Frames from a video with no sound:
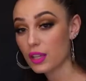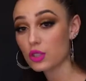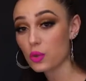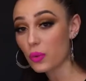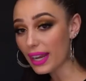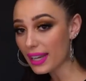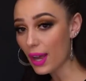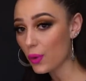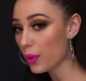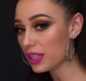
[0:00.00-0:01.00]
So right
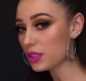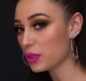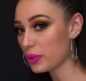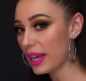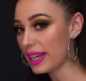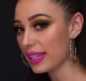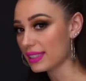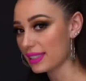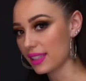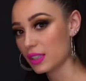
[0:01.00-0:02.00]
now, what you're creating
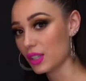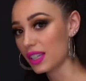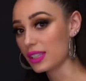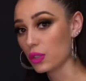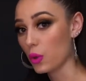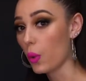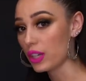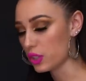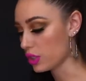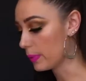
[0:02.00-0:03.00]
is gonna look a little
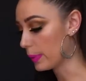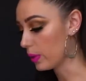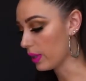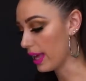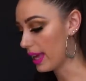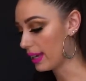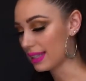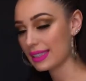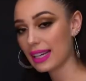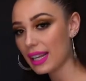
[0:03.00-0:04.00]
questionable, and
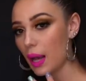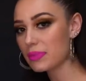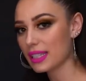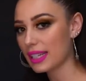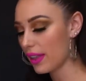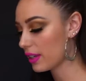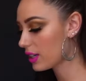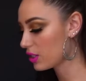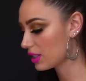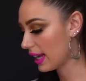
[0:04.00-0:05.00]
it's gonna come together.
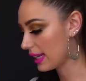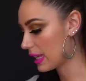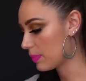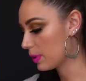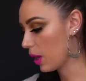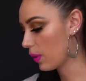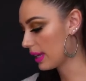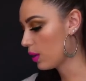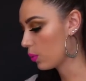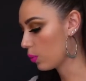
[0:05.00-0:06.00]
You just gotta keep
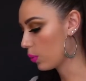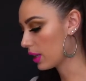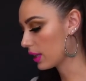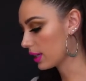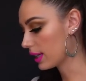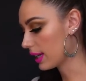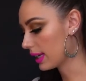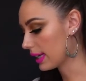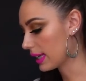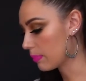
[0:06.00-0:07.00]
going. We're
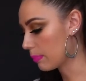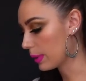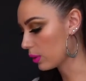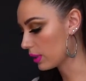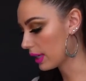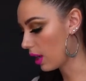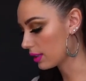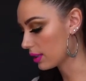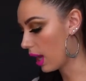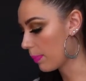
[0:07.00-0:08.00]
gonna keep building
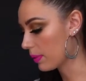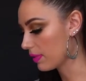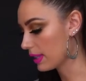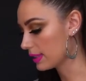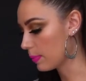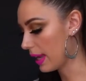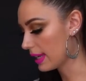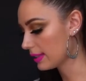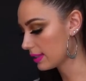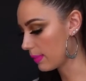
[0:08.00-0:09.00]
on top of this
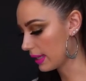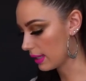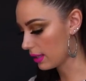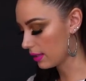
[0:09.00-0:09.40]
base to make it